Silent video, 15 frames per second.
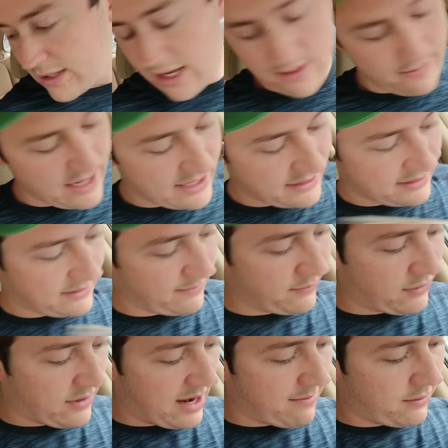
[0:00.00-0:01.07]
Kombat's
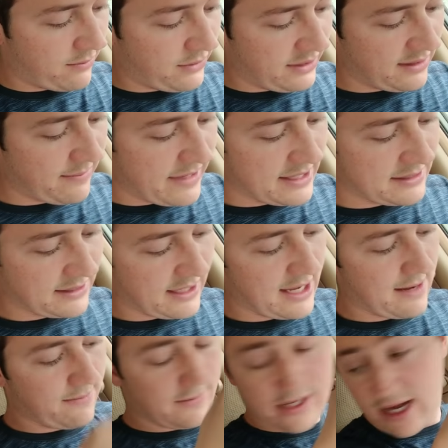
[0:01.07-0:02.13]
probably the best
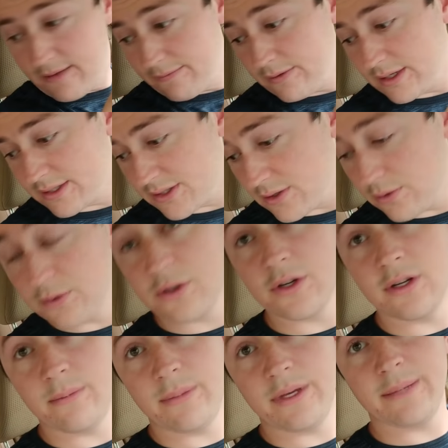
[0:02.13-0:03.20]
game. Conflict Zone
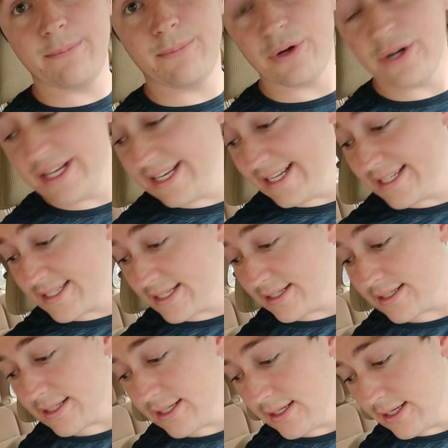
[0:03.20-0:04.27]
could be pretty
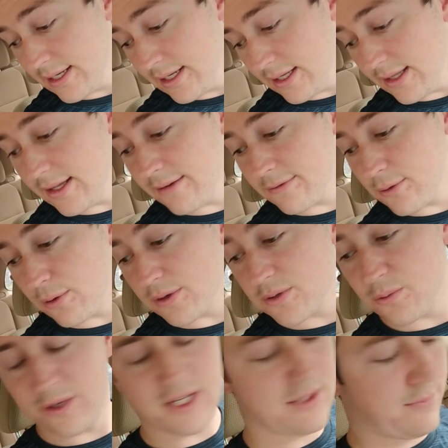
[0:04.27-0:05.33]
decent. And then, of course,
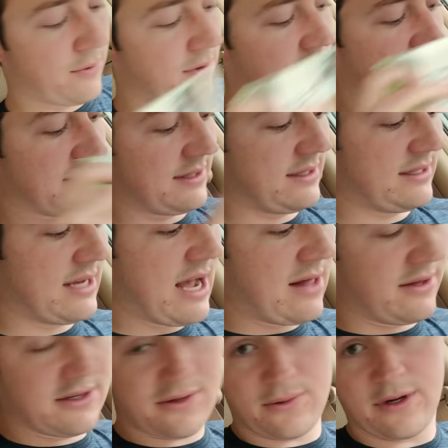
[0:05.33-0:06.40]
Wii Sports is a
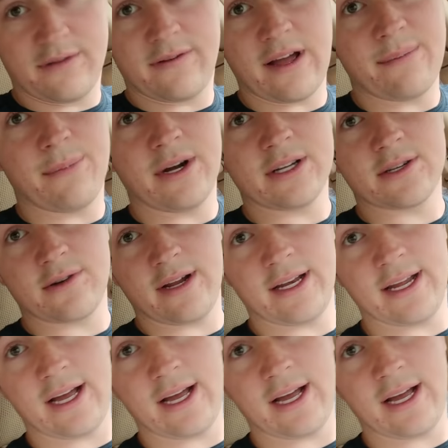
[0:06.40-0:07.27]
solid 25 bucks right